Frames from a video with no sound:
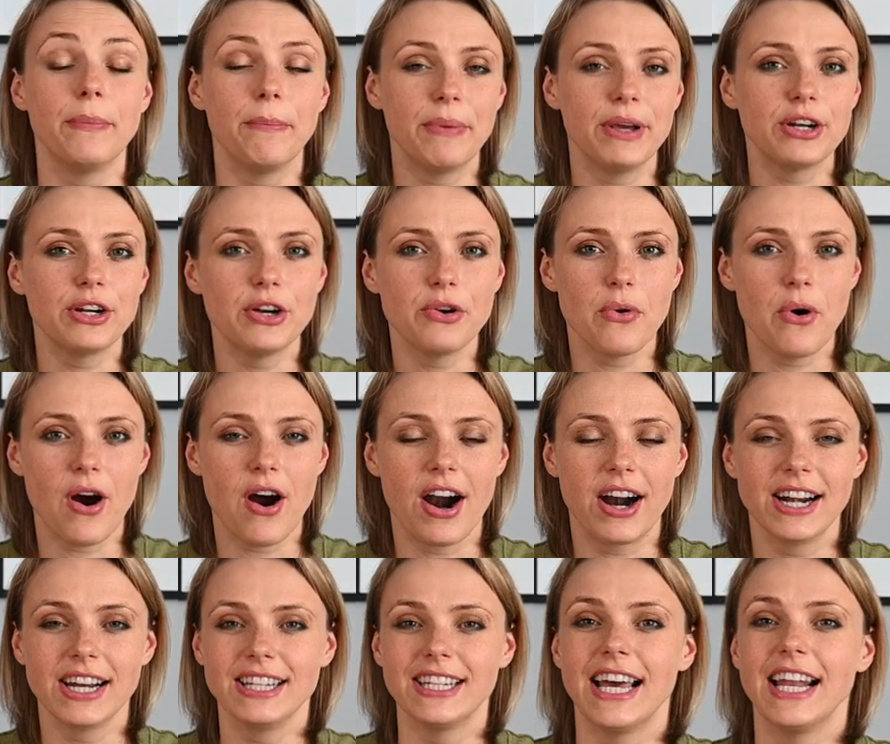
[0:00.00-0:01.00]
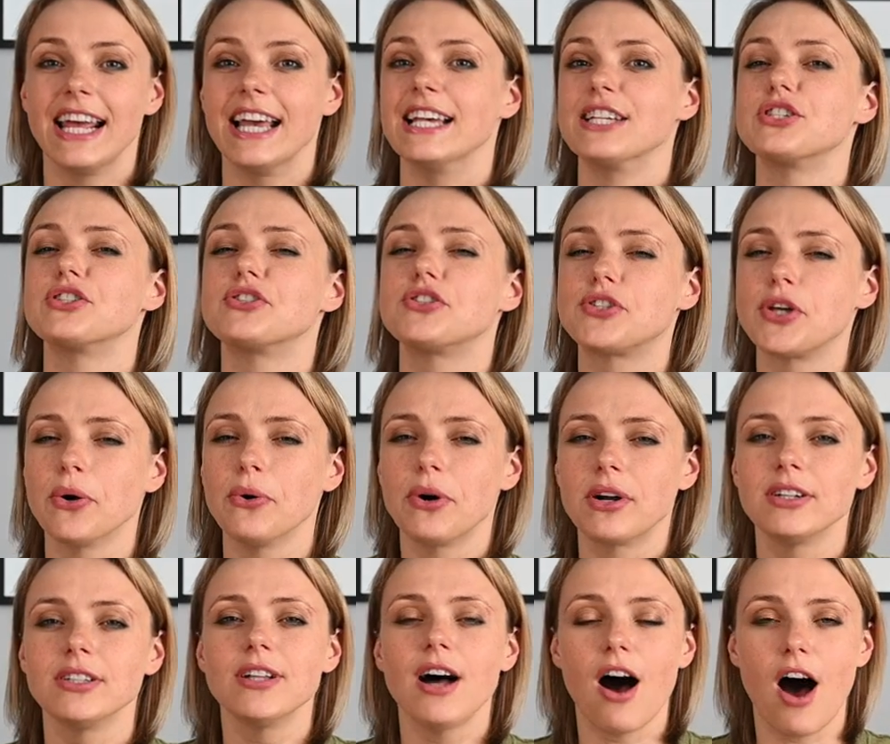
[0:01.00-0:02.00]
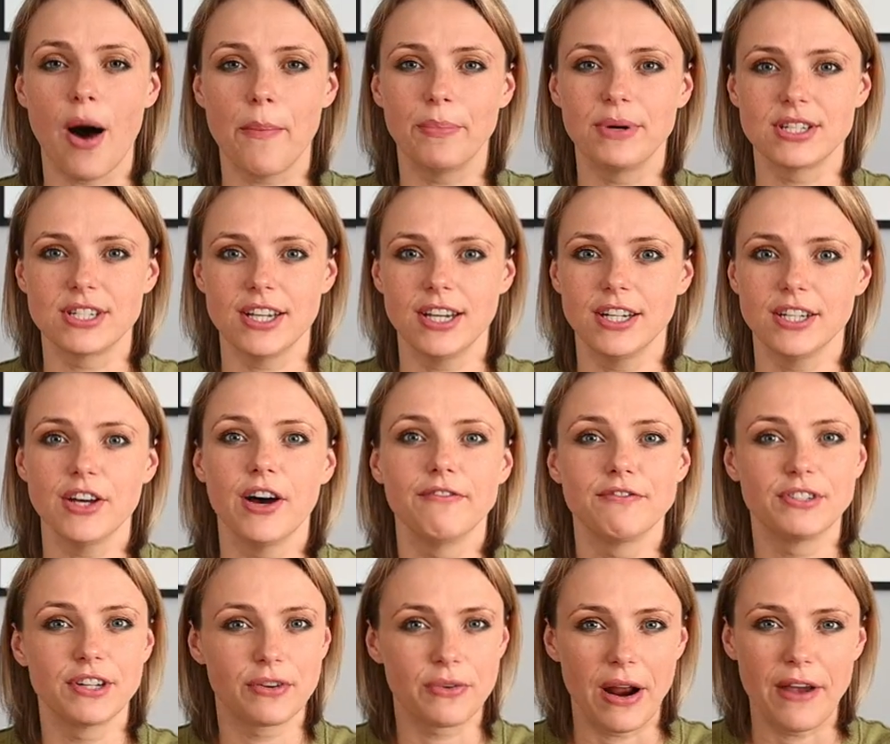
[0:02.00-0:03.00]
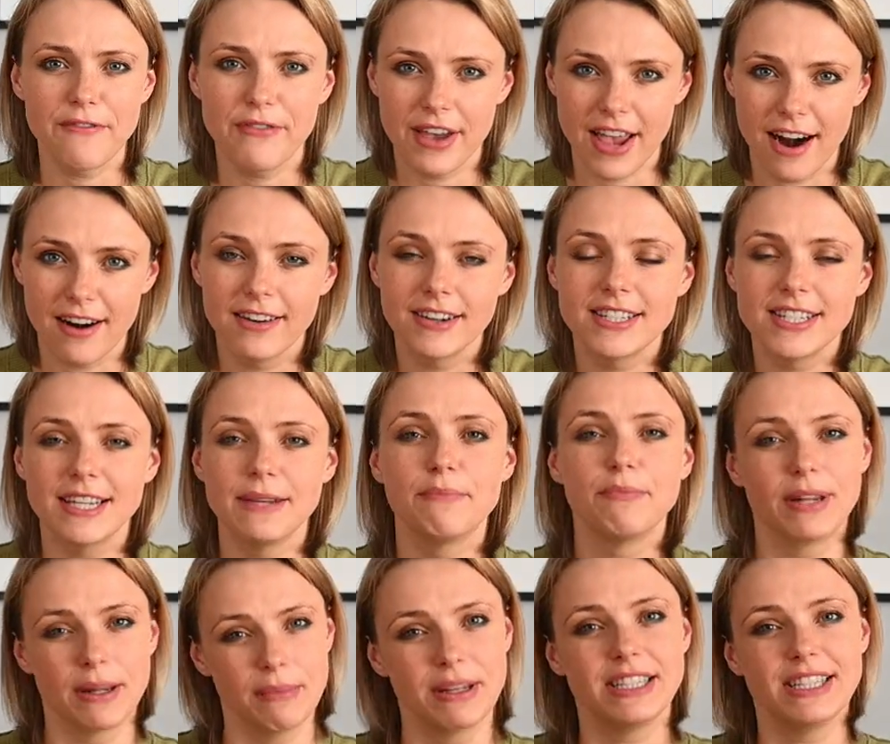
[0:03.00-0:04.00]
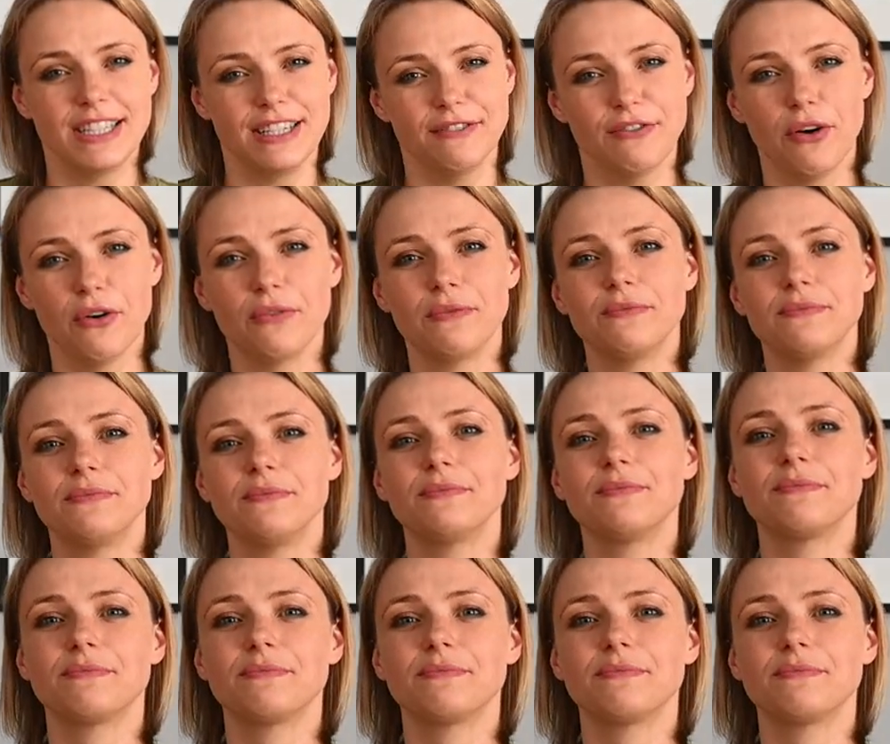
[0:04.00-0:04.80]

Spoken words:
on the Pinot Noir that is total opposite of the grape variety Primitivo.